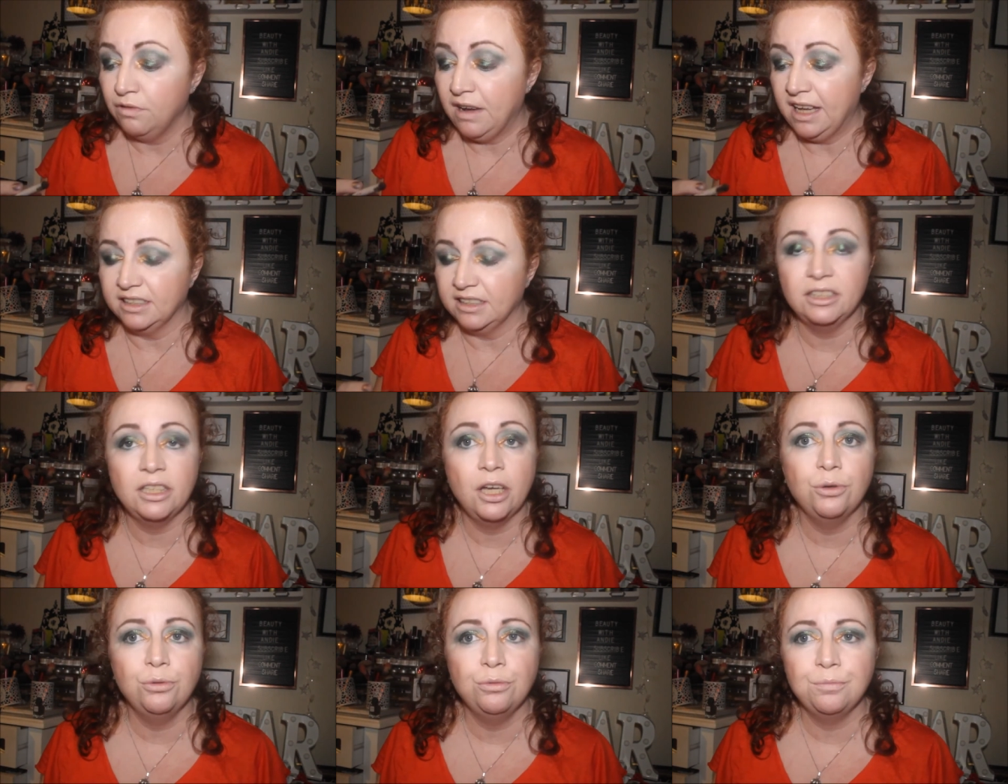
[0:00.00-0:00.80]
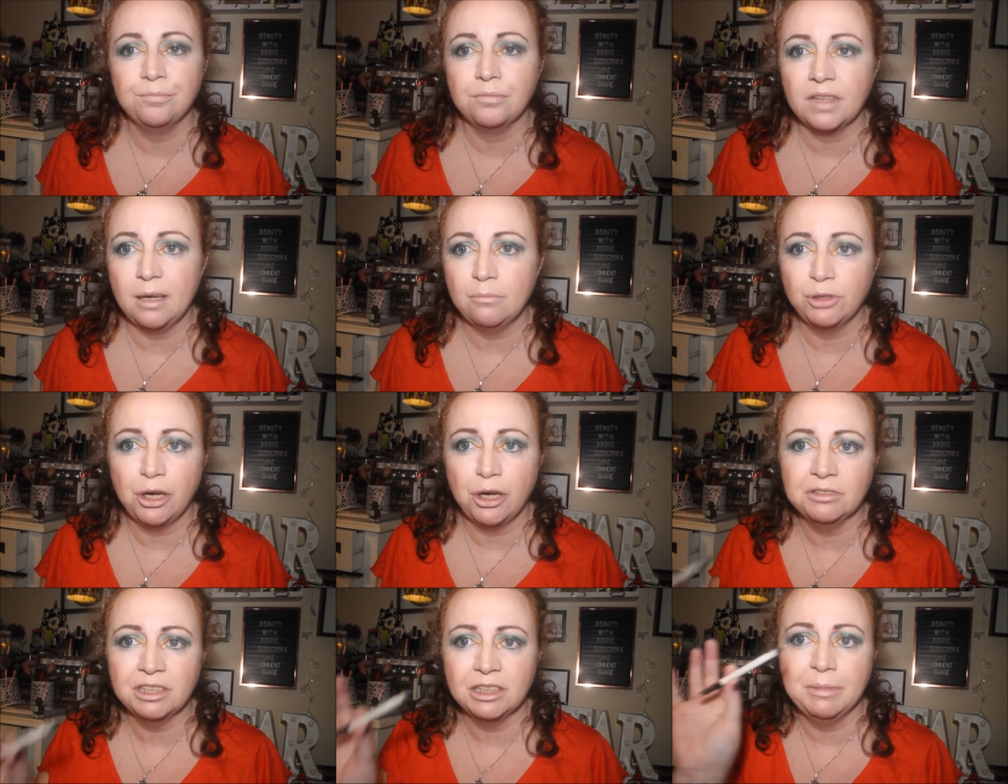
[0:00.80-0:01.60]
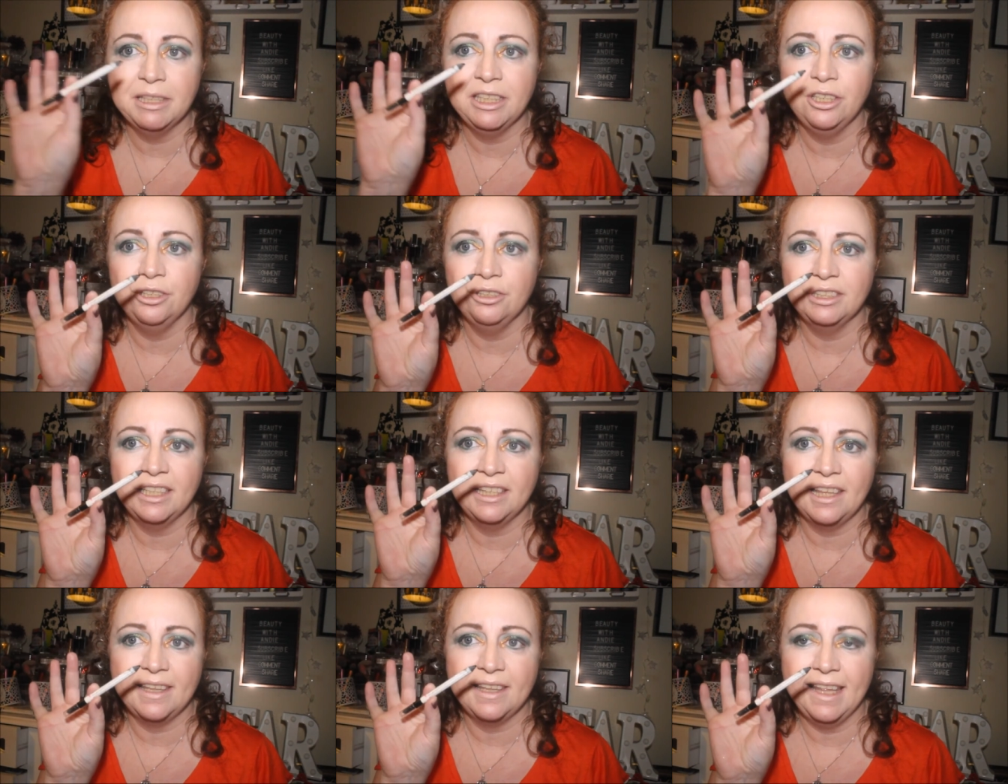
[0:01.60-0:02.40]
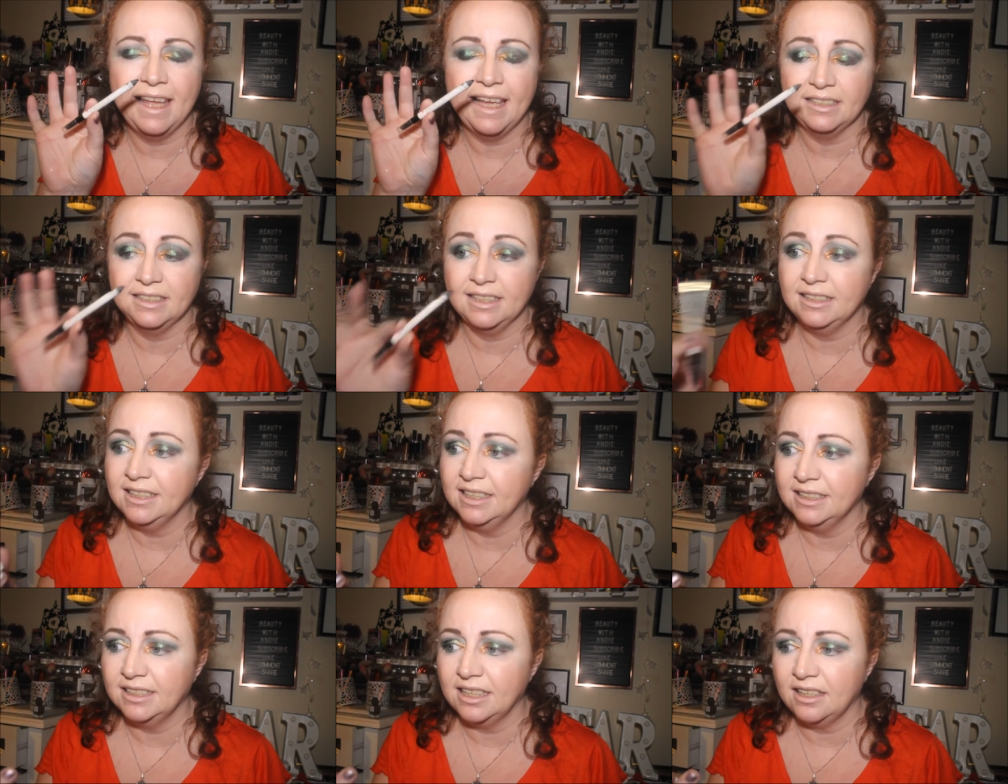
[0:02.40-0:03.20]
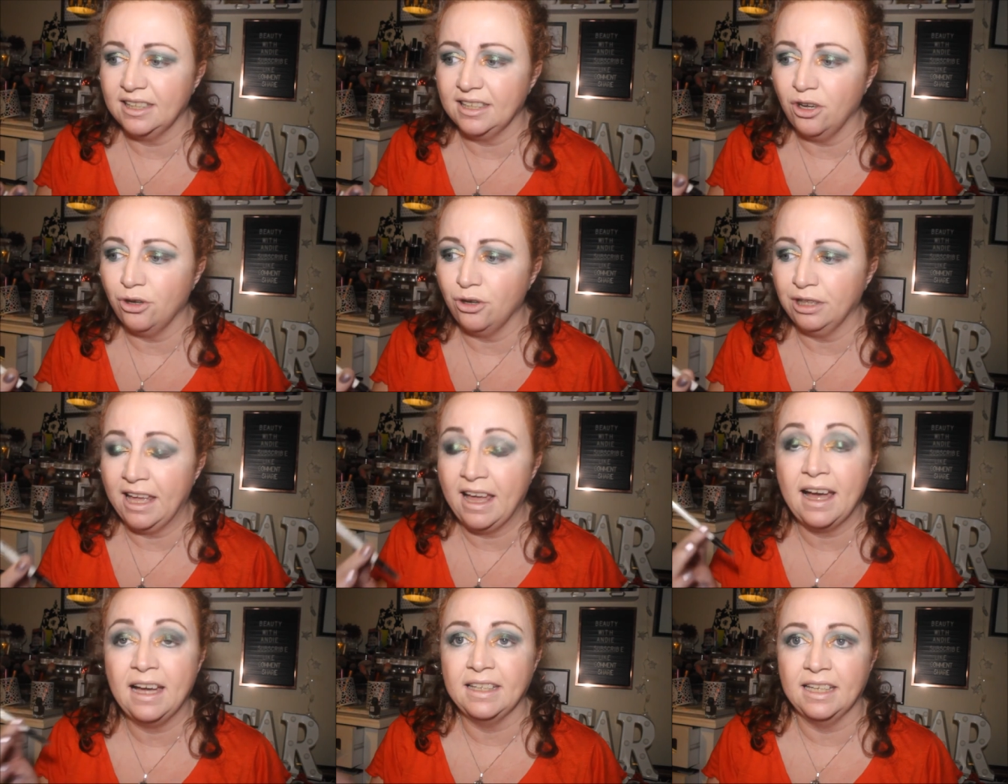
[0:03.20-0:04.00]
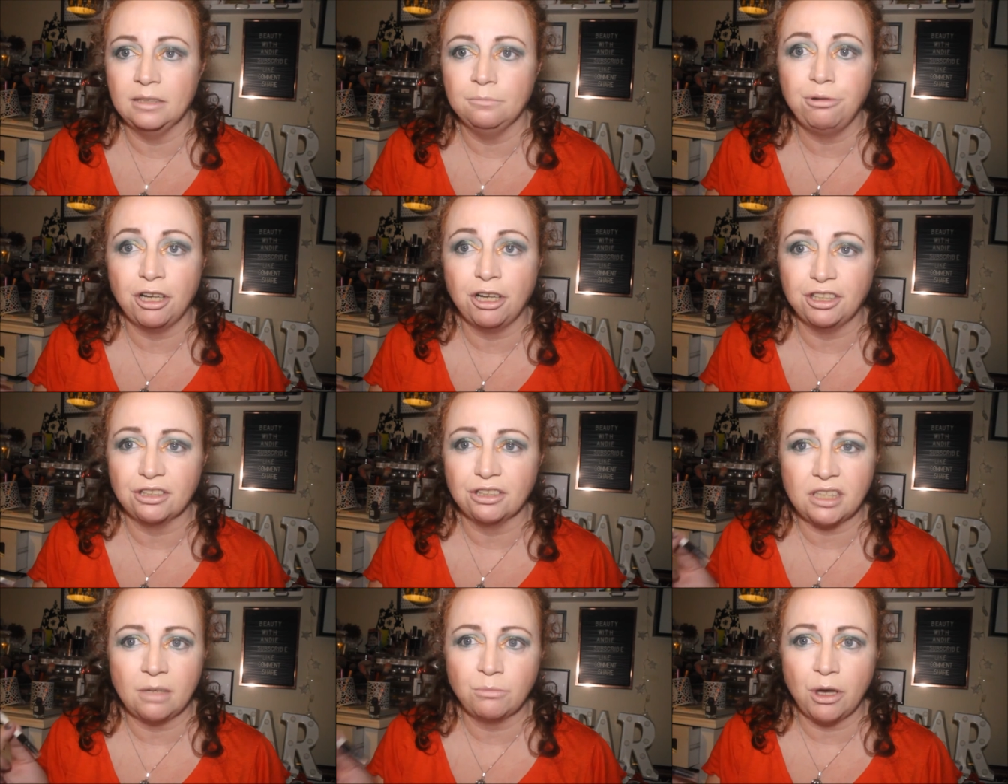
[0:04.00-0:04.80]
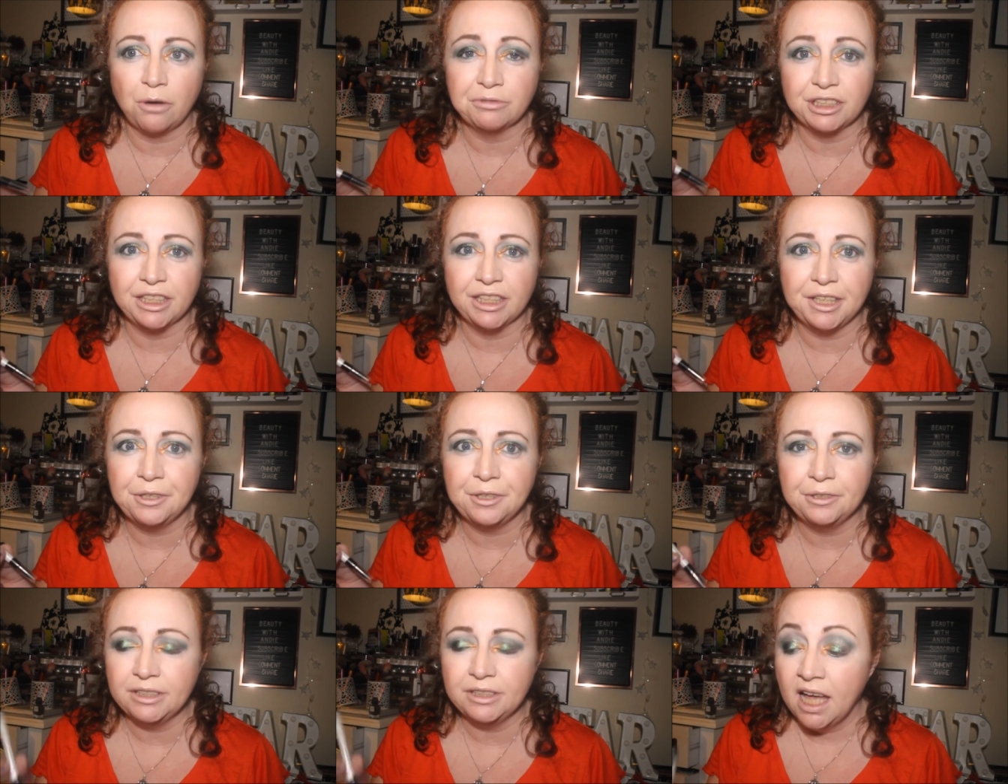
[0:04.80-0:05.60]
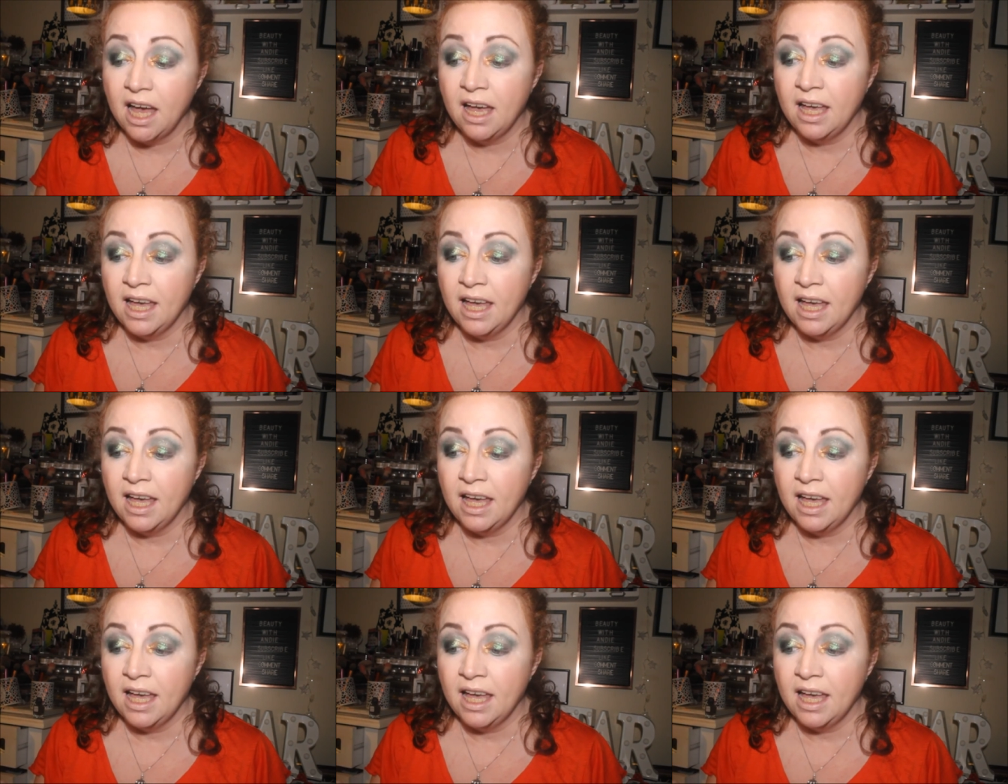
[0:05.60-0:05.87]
right so I'm going to be using this this is the only high-end product I'm going to use